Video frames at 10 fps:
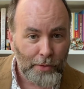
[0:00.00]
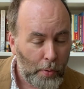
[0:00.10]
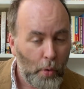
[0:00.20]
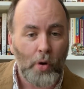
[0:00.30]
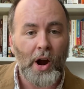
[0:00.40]
The
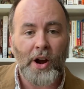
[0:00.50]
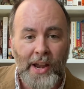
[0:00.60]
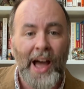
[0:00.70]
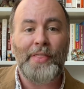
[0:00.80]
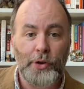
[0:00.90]
poor are
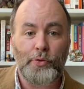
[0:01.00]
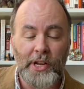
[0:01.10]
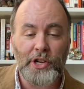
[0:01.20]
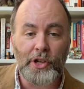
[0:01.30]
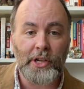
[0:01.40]
not the
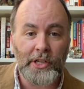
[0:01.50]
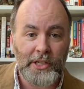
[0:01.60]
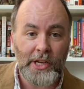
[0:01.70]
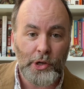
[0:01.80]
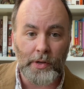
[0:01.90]
traditional
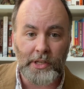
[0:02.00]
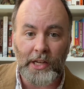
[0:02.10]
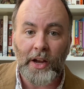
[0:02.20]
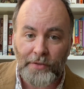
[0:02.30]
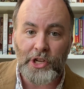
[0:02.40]

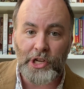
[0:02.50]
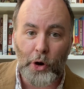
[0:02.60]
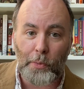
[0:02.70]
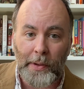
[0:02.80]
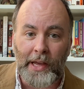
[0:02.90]
constituency of the
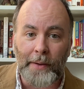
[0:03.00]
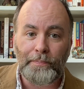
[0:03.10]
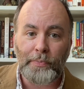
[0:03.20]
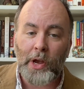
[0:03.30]
GOP.